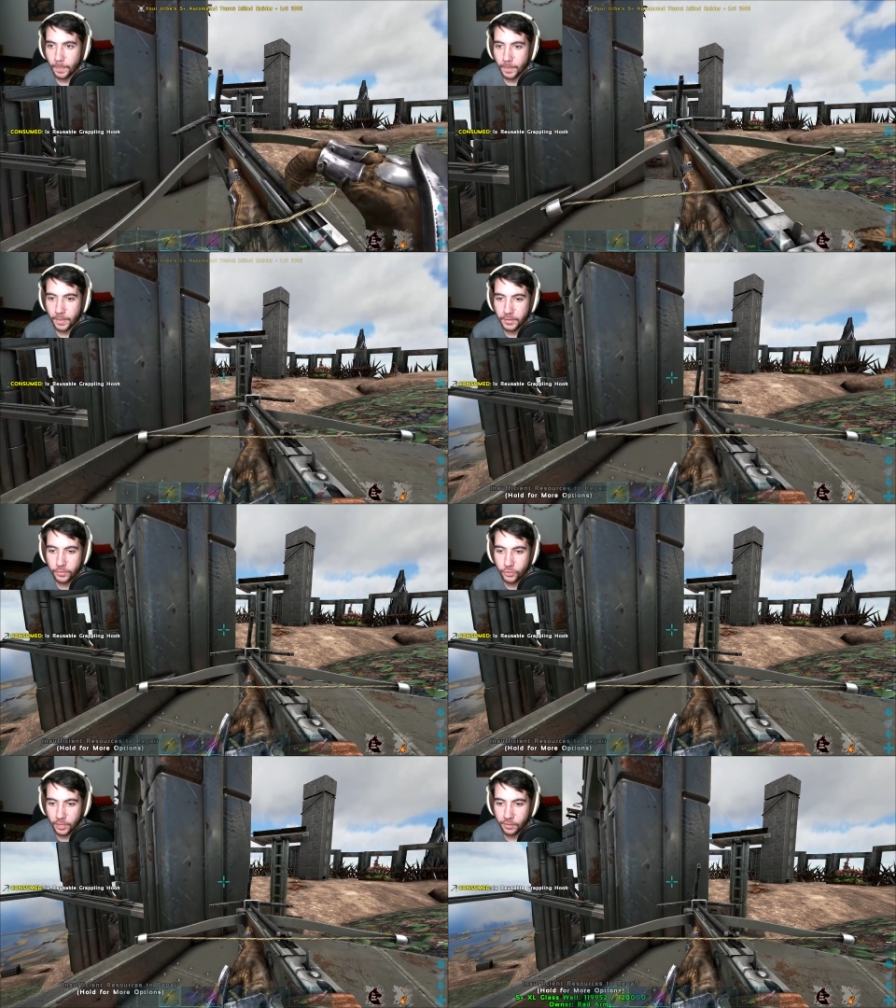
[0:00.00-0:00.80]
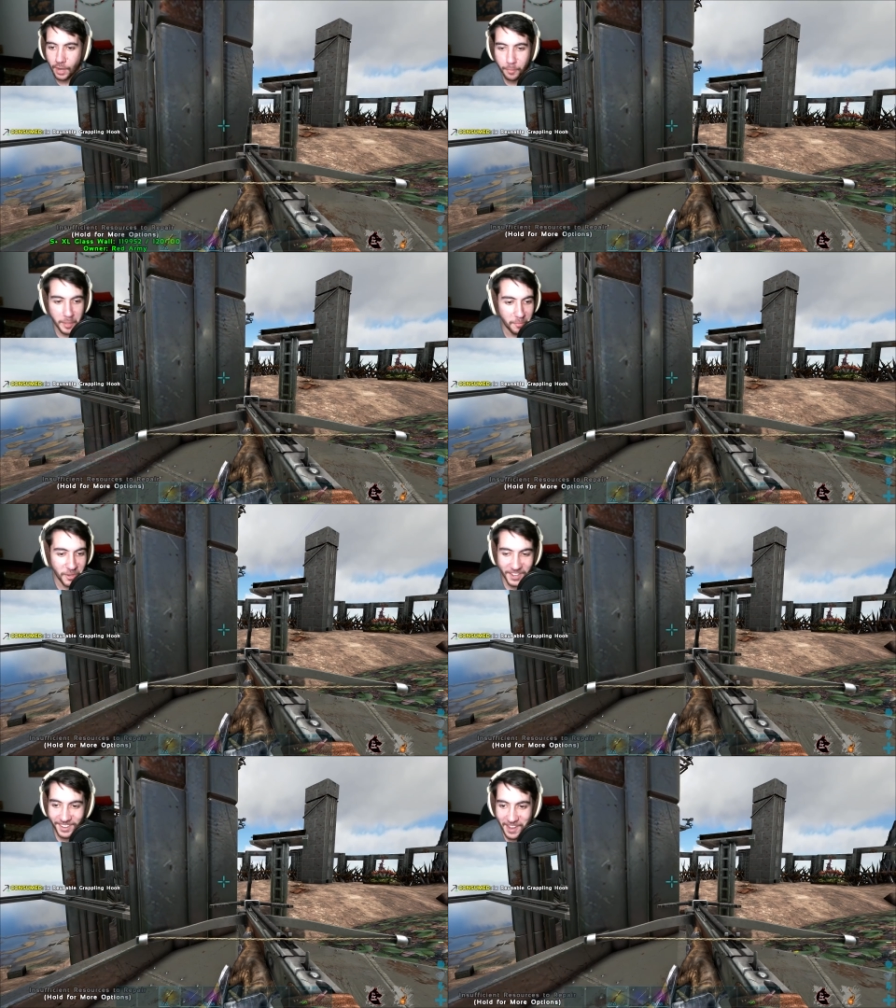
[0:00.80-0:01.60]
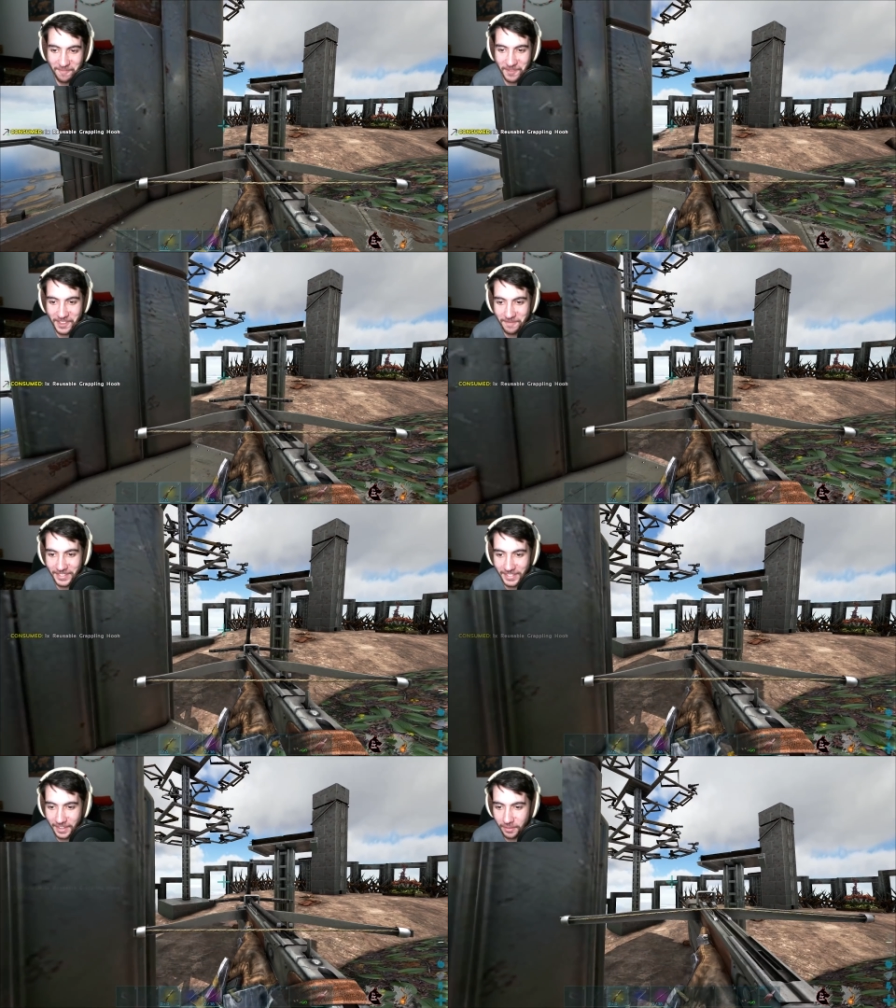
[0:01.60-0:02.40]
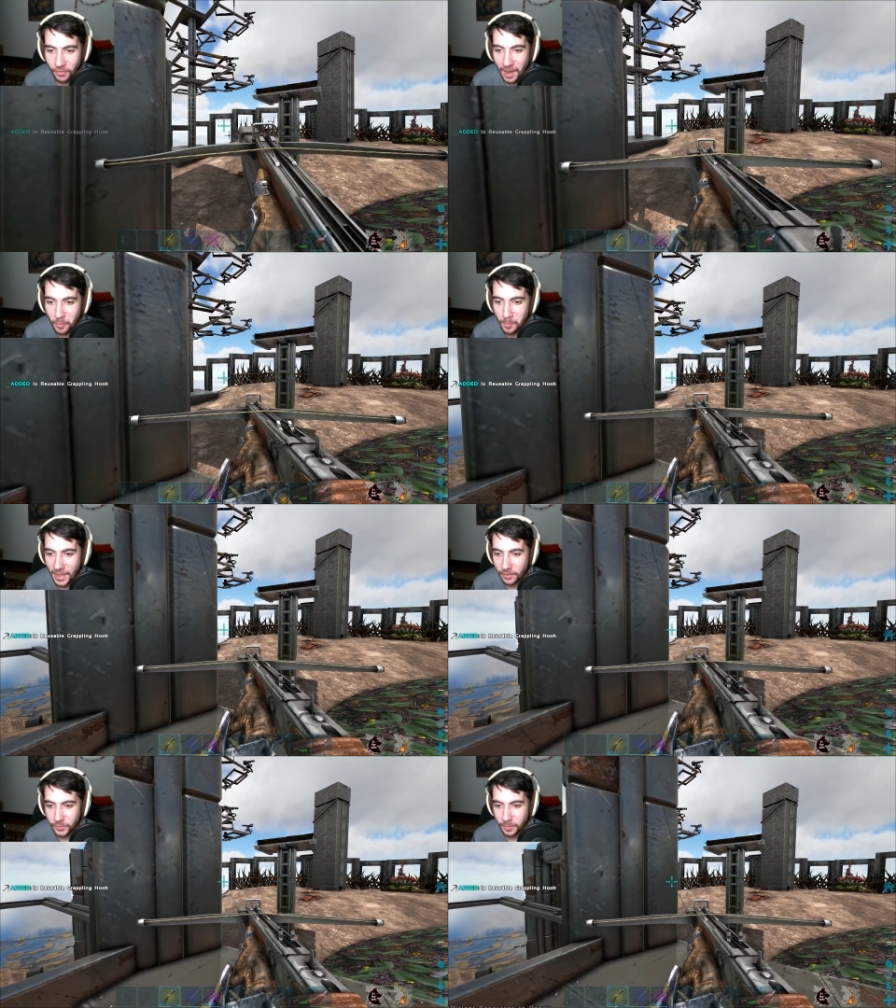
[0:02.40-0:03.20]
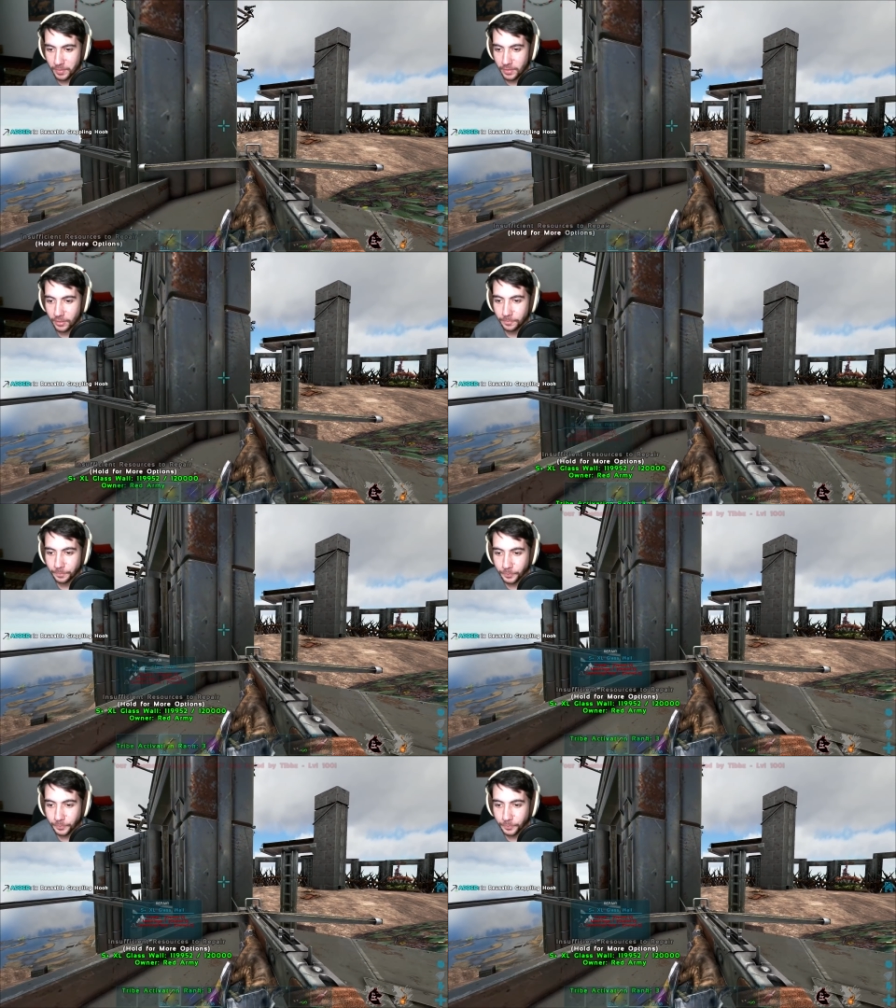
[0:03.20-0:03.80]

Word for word: That dude's trying to grapple me. I'm trying to grapple him. It's like grapple battles up in here.